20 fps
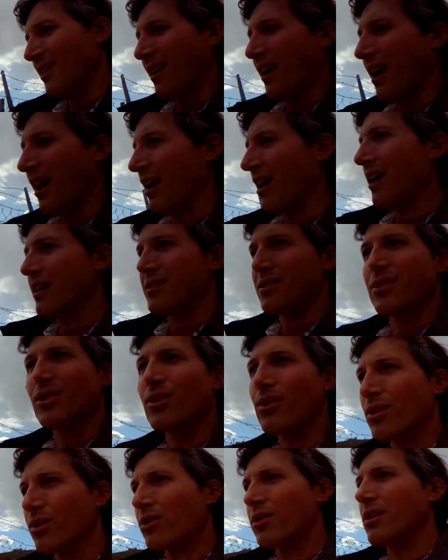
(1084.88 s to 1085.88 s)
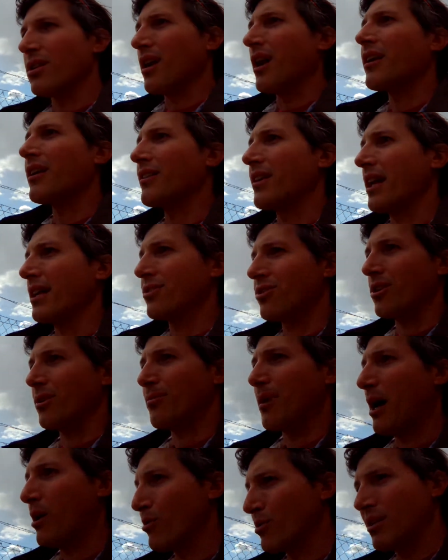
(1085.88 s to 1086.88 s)
And I still learned a lot on that trip.
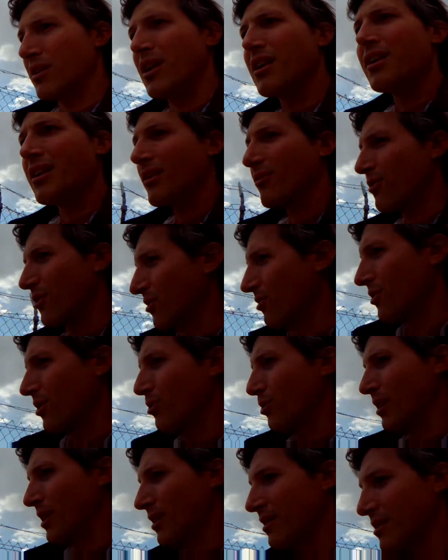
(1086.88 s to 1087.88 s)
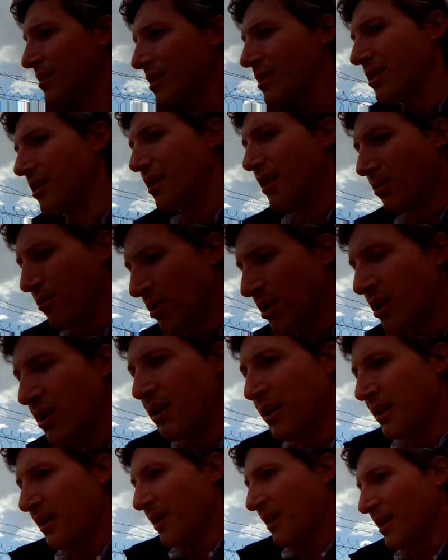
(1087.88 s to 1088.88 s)
I was in India for 3 weeks, and
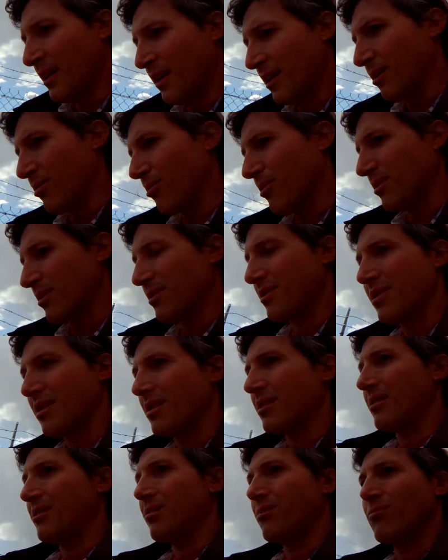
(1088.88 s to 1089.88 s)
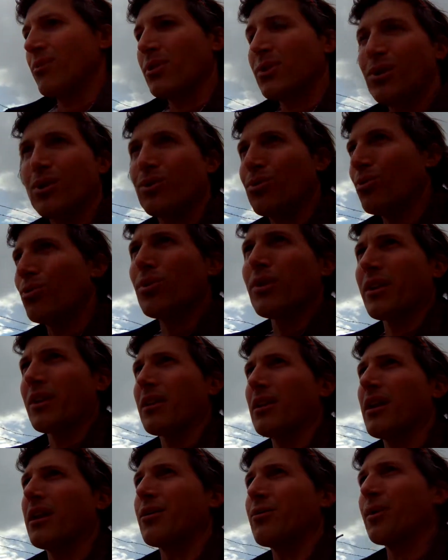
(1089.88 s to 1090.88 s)
it was really cool in a
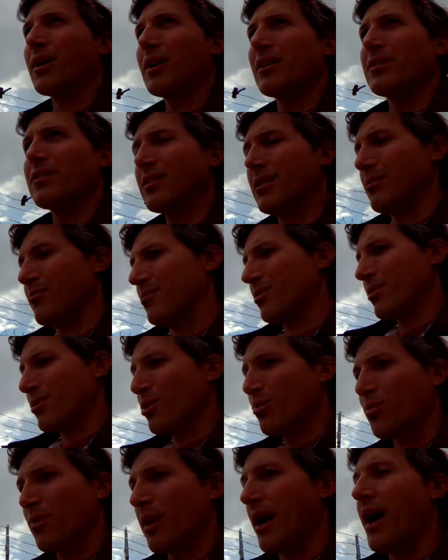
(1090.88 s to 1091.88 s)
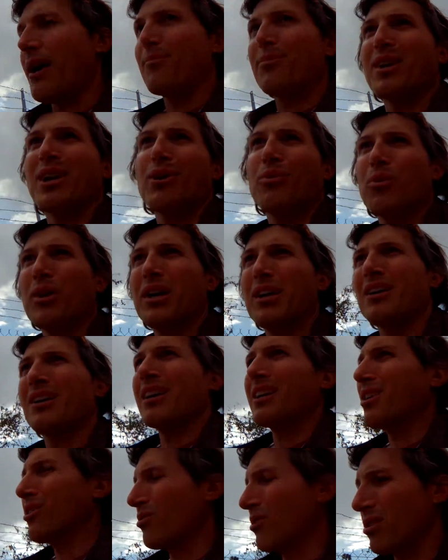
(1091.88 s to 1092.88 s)
lot of ways, and I'm super happy I went.
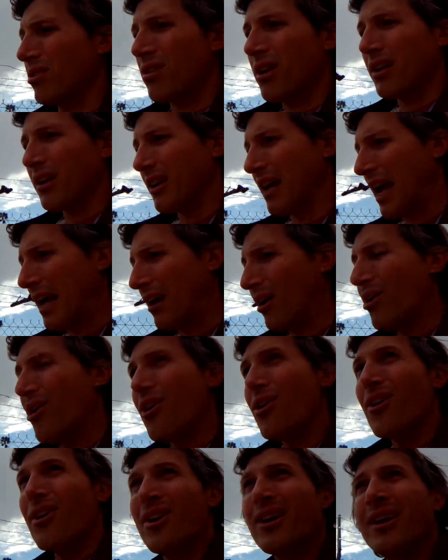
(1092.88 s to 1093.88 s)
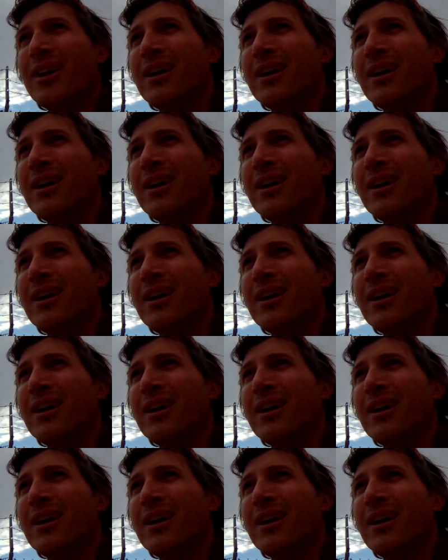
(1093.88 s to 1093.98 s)
I don't regret it at all.